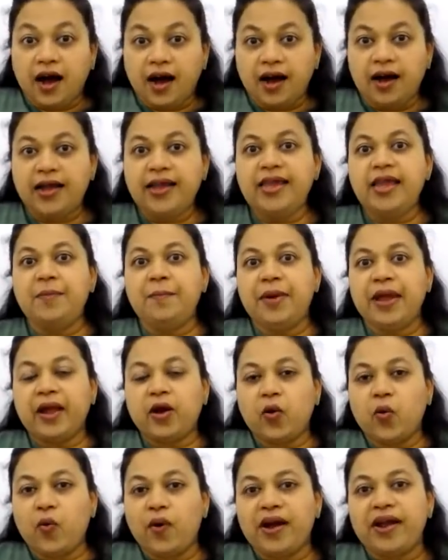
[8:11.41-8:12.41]
I am
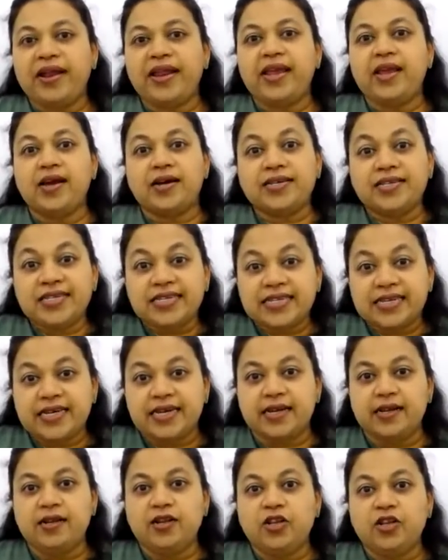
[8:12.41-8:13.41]
acquiring a
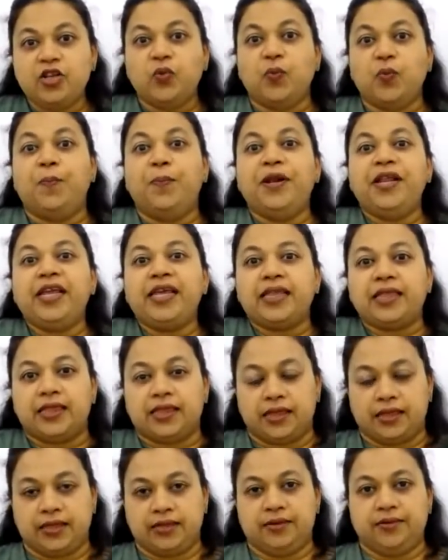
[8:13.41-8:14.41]
skill to
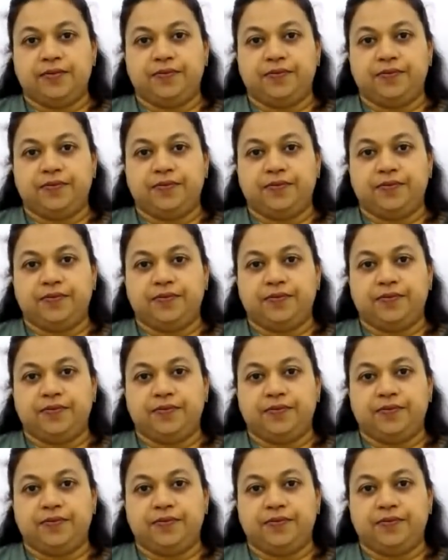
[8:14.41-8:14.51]
breathe.